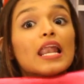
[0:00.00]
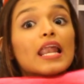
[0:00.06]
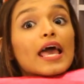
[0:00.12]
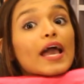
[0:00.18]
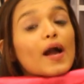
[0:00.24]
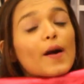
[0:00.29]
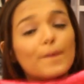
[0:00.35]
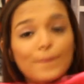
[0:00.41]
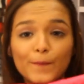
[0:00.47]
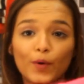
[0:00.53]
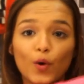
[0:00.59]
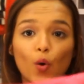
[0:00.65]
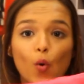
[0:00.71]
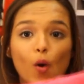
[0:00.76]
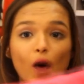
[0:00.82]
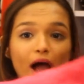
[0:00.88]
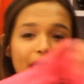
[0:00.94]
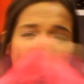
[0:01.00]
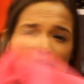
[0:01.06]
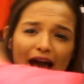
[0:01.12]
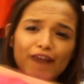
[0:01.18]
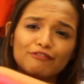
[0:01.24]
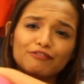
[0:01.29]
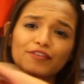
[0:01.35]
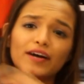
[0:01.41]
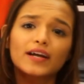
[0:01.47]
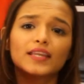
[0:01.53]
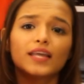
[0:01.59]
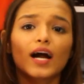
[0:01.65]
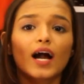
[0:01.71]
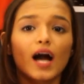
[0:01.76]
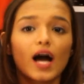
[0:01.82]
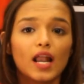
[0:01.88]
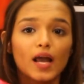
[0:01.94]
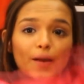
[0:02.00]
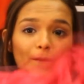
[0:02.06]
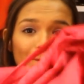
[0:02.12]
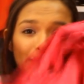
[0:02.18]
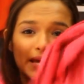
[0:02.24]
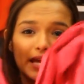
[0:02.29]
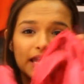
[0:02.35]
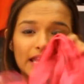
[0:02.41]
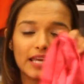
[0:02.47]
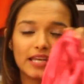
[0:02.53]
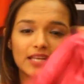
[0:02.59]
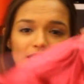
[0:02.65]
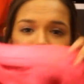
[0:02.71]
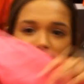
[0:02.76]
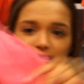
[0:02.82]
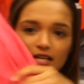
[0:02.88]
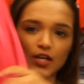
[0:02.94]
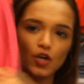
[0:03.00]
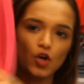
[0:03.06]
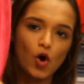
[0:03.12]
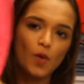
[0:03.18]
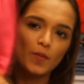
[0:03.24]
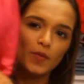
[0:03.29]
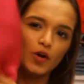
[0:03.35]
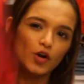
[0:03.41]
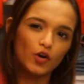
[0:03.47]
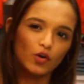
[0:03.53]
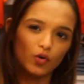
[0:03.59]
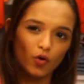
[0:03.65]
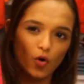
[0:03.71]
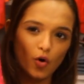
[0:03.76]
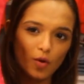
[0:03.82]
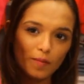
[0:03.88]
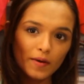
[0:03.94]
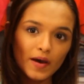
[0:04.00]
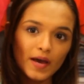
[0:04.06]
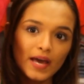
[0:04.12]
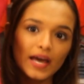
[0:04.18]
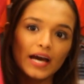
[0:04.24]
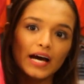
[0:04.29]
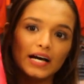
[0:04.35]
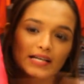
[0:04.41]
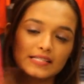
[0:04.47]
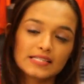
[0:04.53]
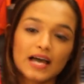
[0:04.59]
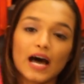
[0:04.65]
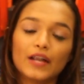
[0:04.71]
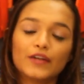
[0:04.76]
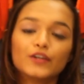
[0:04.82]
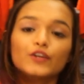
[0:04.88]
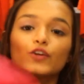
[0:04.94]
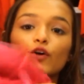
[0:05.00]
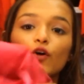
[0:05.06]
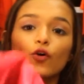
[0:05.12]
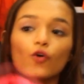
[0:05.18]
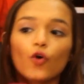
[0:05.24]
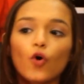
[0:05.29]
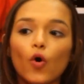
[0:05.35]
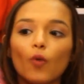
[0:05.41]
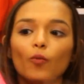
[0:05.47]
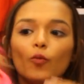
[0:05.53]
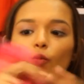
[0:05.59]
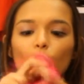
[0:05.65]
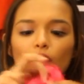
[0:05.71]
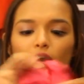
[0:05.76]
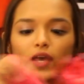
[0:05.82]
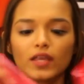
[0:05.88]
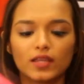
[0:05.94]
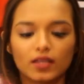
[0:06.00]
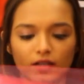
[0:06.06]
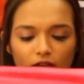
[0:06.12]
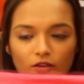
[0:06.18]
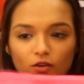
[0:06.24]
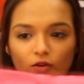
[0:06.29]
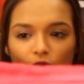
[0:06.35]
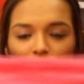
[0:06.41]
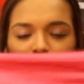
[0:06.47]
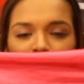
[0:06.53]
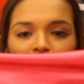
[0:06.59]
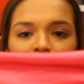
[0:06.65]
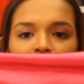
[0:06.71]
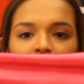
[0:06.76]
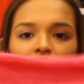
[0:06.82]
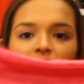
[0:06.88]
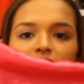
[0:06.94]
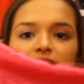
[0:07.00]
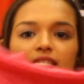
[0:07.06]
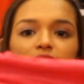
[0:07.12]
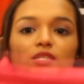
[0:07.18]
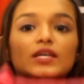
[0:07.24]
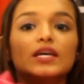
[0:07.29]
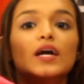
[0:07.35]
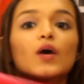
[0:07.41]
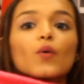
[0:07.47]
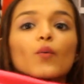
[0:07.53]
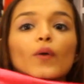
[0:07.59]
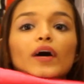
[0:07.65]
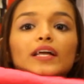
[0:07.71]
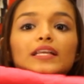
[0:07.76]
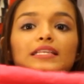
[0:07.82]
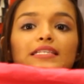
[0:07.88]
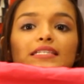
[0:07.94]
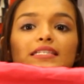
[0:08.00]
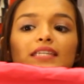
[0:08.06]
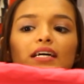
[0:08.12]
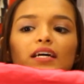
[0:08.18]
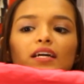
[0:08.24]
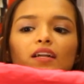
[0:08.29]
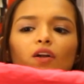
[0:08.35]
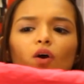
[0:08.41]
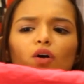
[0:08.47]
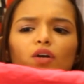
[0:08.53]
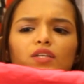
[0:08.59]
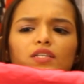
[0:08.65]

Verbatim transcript: like a pro. I love the color pink. It is a normal robe, a satin robe with, you know, sequenced, not